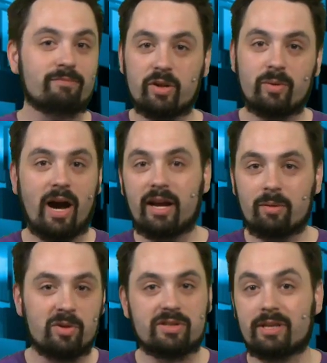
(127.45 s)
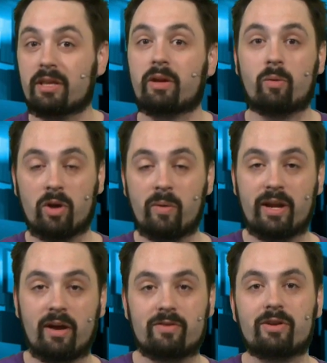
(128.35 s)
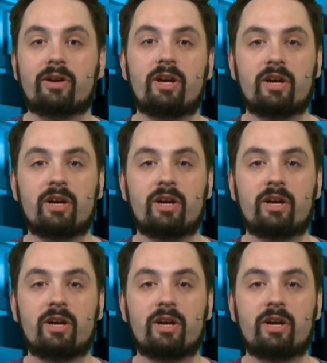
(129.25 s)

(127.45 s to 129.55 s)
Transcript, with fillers: you know item or set that they were going after